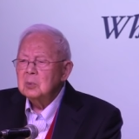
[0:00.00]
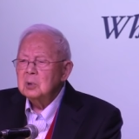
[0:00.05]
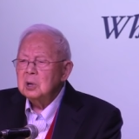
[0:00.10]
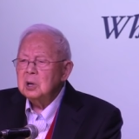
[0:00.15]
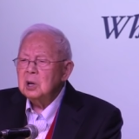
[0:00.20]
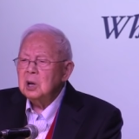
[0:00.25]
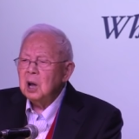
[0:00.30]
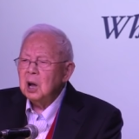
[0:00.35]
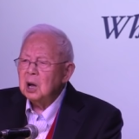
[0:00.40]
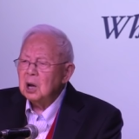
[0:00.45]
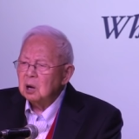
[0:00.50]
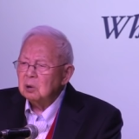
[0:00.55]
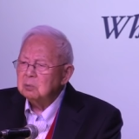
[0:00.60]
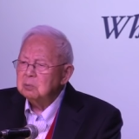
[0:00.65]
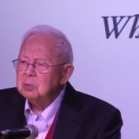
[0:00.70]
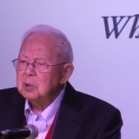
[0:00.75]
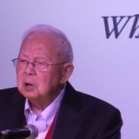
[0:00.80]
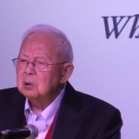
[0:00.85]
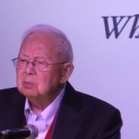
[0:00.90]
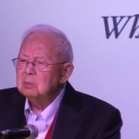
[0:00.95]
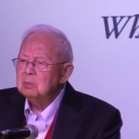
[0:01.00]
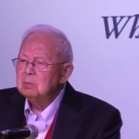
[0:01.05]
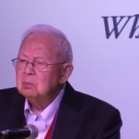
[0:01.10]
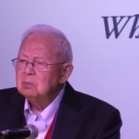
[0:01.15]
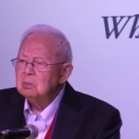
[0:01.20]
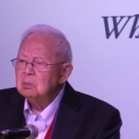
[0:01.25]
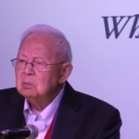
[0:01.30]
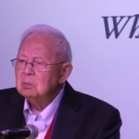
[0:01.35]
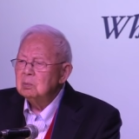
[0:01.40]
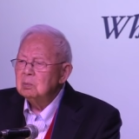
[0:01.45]
He helped them.
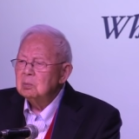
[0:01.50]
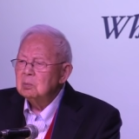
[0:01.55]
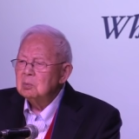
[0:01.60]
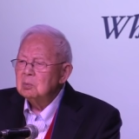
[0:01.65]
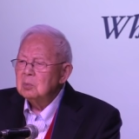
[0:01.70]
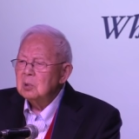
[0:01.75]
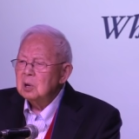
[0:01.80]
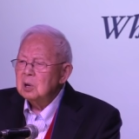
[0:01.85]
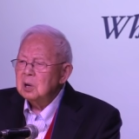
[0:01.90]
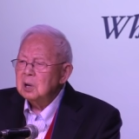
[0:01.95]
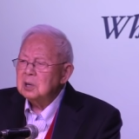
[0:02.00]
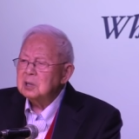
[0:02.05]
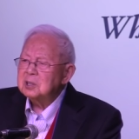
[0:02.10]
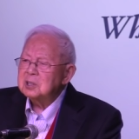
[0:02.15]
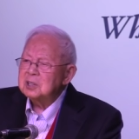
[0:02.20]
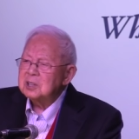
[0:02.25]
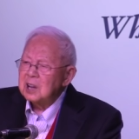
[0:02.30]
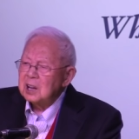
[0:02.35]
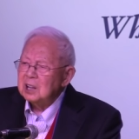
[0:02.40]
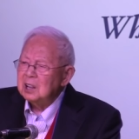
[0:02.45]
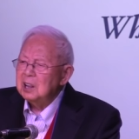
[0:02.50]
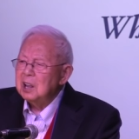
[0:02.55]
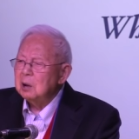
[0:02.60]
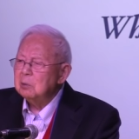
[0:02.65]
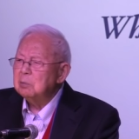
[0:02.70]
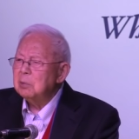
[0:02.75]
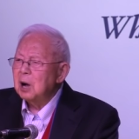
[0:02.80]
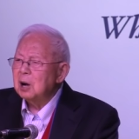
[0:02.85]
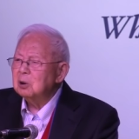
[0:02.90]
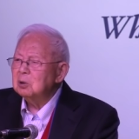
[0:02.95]
He sent
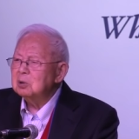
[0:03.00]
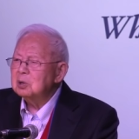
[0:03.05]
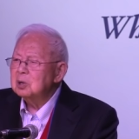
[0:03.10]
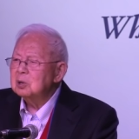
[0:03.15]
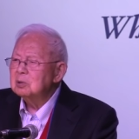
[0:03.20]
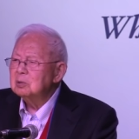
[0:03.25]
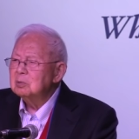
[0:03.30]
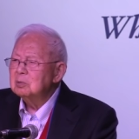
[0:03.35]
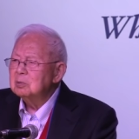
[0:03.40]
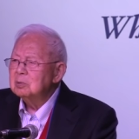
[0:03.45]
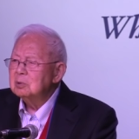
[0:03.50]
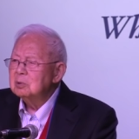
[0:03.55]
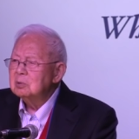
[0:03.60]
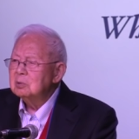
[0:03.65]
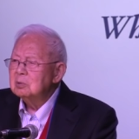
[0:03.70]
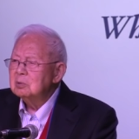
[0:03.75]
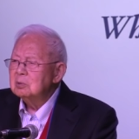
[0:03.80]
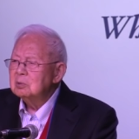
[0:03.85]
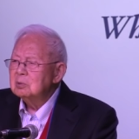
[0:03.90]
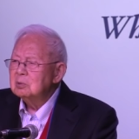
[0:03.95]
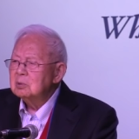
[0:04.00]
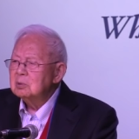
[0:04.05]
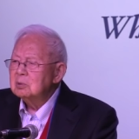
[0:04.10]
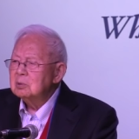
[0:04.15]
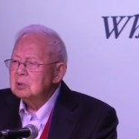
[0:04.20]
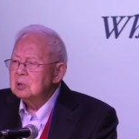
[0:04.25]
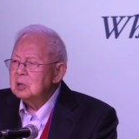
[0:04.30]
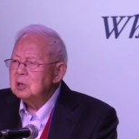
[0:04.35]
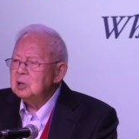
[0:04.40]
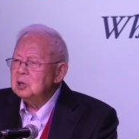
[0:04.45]
them out.
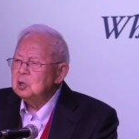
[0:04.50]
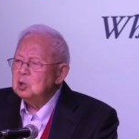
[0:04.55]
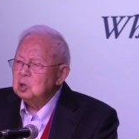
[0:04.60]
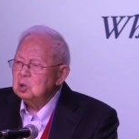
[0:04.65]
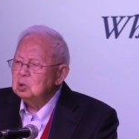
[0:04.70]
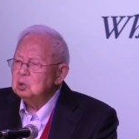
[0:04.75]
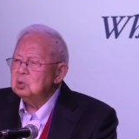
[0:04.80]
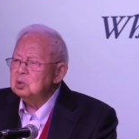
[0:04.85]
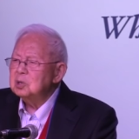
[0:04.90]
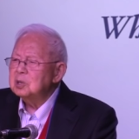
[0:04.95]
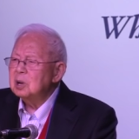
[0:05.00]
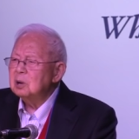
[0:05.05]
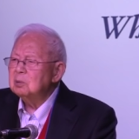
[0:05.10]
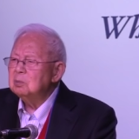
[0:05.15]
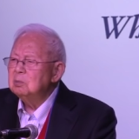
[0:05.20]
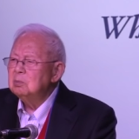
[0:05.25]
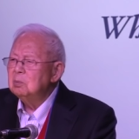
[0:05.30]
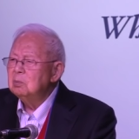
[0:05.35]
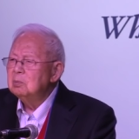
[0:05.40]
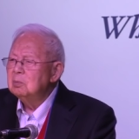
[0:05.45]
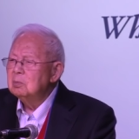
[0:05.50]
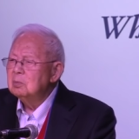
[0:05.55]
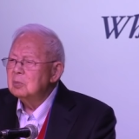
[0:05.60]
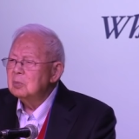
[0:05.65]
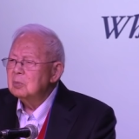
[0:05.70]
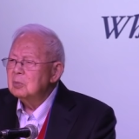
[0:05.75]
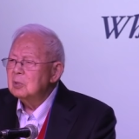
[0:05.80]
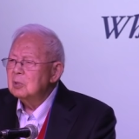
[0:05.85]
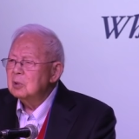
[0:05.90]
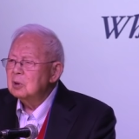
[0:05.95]
He used them
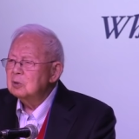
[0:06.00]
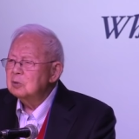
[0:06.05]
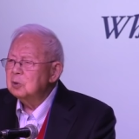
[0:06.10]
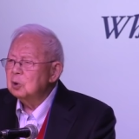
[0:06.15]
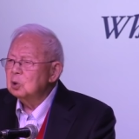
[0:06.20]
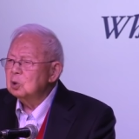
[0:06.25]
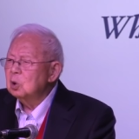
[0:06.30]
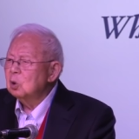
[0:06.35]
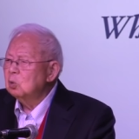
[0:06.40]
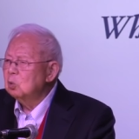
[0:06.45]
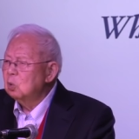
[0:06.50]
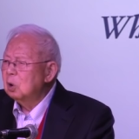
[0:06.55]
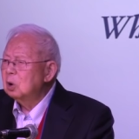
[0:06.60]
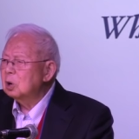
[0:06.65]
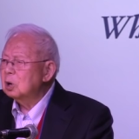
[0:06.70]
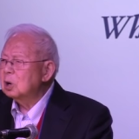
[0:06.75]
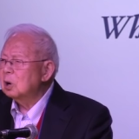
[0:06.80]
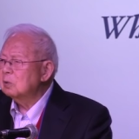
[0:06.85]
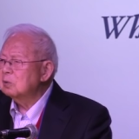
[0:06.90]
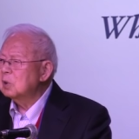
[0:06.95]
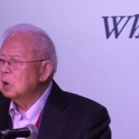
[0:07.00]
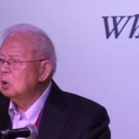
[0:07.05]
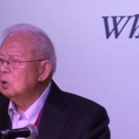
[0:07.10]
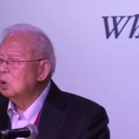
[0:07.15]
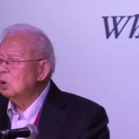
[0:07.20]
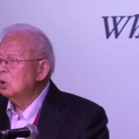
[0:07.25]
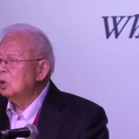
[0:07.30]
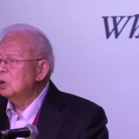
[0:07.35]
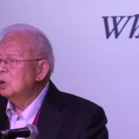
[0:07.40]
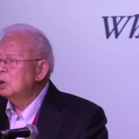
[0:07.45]
for the work of the
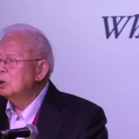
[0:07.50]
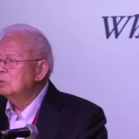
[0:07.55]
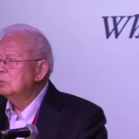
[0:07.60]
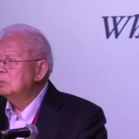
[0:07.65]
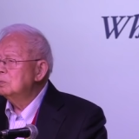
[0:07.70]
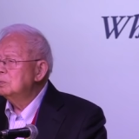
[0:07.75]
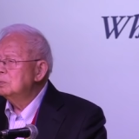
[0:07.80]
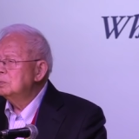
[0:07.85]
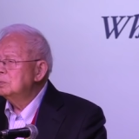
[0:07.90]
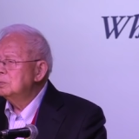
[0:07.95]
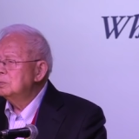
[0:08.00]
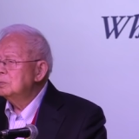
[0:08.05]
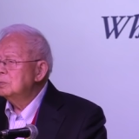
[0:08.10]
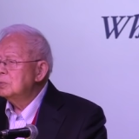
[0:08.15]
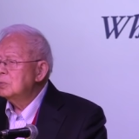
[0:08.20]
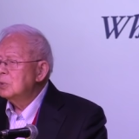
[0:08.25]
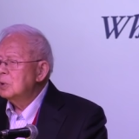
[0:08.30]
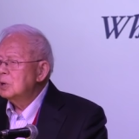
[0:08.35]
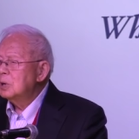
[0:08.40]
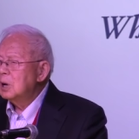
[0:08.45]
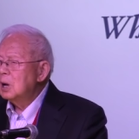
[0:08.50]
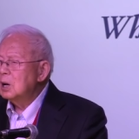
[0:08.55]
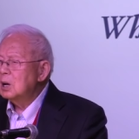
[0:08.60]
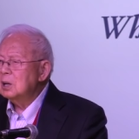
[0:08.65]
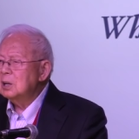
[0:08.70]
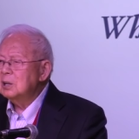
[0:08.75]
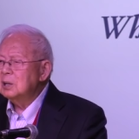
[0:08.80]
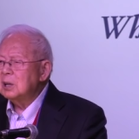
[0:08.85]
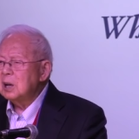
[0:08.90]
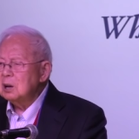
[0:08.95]
Lord.
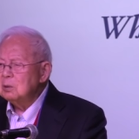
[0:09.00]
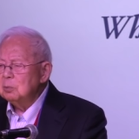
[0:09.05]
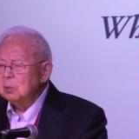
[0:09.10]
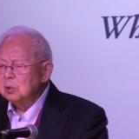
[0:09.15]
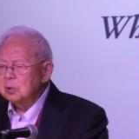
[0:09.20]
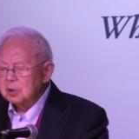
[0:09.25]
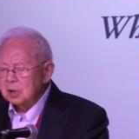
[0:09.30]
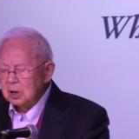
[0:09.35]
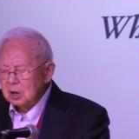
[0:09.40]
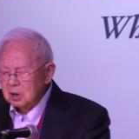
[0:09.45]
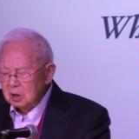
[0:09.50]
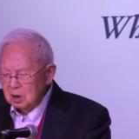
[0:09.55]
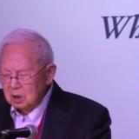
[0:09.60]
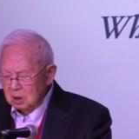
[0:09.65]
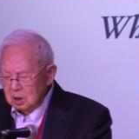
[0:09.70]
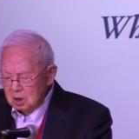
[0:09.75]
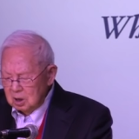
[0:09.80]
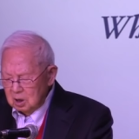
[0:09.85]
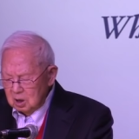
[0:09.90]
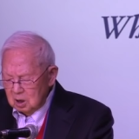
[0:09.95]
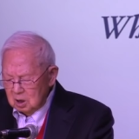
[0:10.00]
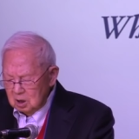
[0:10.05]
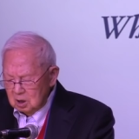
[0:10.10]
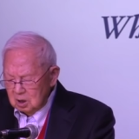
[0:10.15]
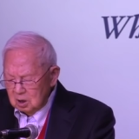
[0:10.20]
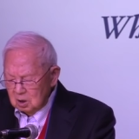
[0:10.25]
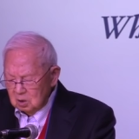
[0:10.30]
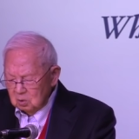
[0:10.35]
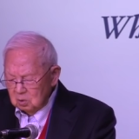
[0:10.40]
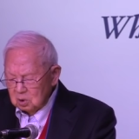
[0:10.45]
And Timothy
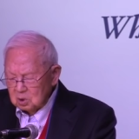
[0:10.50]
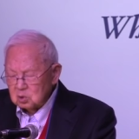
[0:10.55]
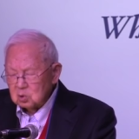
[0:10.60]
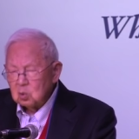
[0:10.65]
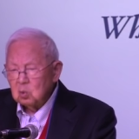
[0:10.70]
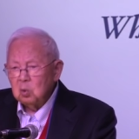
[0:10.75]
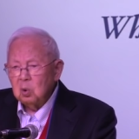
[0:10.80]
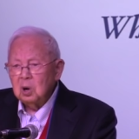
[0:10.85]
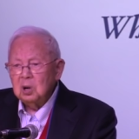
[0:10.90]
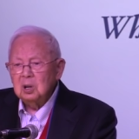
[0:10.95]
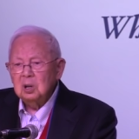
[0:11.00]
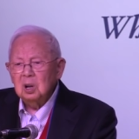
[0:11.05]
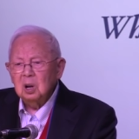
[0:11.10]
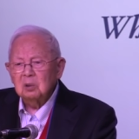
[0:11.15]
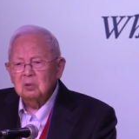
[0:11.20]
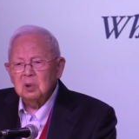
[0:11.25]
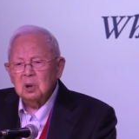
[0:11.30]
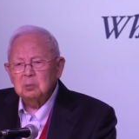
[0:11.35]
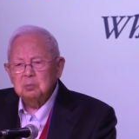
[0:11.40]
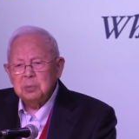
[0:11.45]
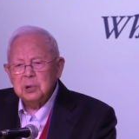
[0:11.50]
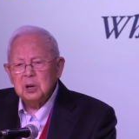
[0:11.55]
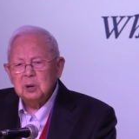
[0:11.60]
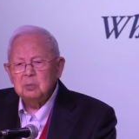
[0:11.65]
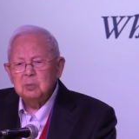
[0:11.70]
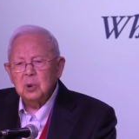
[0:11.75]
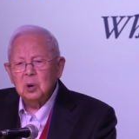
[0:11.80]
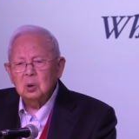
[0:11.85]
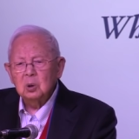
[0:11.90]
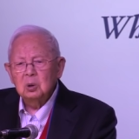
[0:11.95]
was one of the
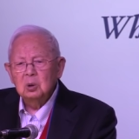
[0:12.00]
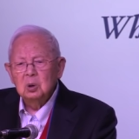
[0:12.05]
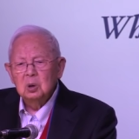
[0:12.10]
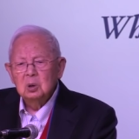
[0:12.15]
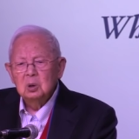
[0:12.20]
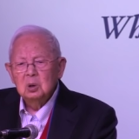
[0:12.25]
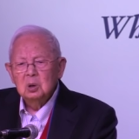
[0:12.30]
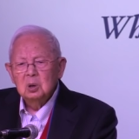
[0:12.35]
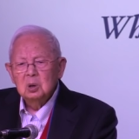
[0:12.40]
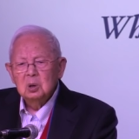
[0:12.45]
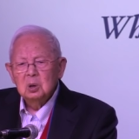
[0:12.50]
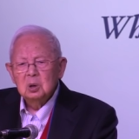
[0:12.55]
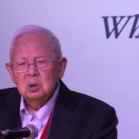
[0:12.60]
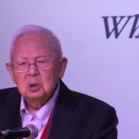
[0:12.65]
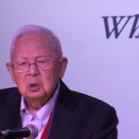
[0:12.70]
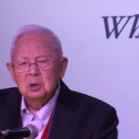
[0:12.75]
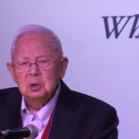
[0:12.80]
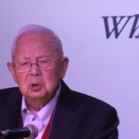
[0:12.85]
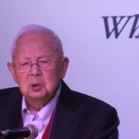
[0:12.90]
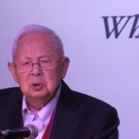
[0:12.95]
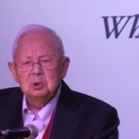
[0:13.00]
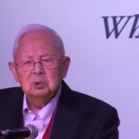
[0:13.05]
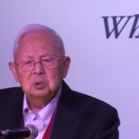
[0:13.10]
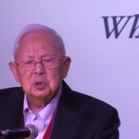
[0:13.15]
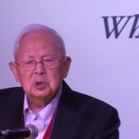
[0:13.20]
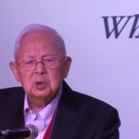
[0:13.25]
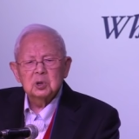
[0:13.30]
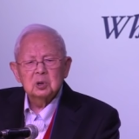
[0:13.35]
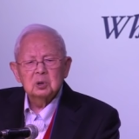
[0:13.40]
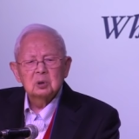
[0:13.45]
people
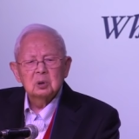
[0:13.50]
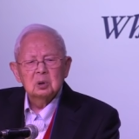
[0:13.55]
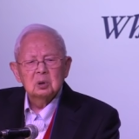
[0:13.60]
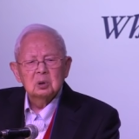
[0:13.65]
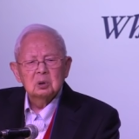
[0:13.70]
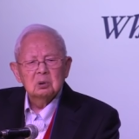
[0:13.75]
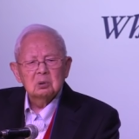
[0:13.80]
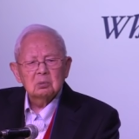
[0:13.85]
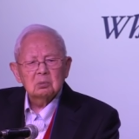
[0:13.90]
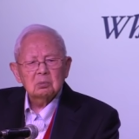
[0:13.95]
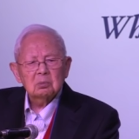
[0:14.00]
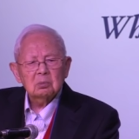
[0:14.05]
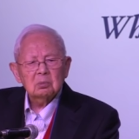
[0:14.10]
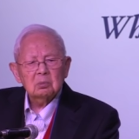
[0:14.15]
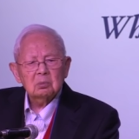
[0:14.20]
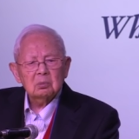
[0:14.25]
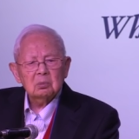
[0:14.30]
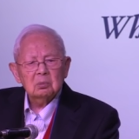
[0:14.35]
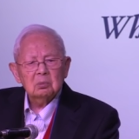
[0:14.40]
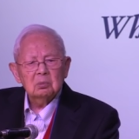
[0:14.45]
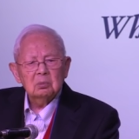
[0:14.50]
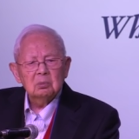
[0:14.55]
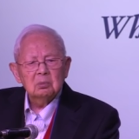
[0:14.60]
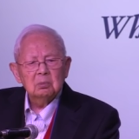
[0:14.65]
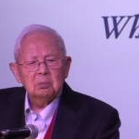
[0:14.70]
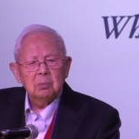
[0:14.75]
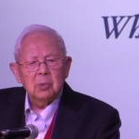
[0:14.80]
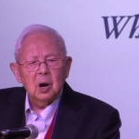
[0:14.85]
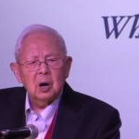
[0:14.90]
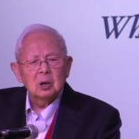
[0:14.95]
used
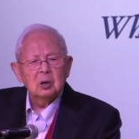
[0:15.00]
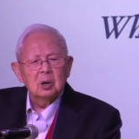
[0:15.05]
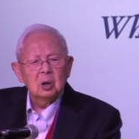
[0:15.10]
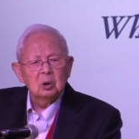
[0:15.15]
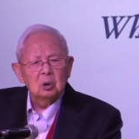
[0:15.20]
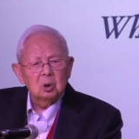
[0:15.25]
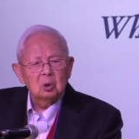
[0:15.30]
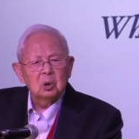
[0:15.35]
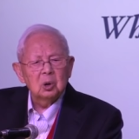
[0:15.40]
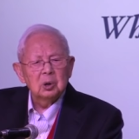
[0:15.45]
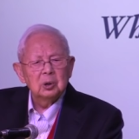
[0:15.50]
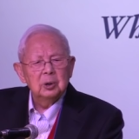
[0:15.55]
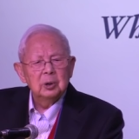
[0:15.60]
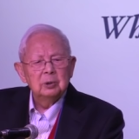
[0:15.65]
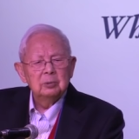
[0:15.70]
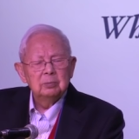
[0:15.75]
by the Lord.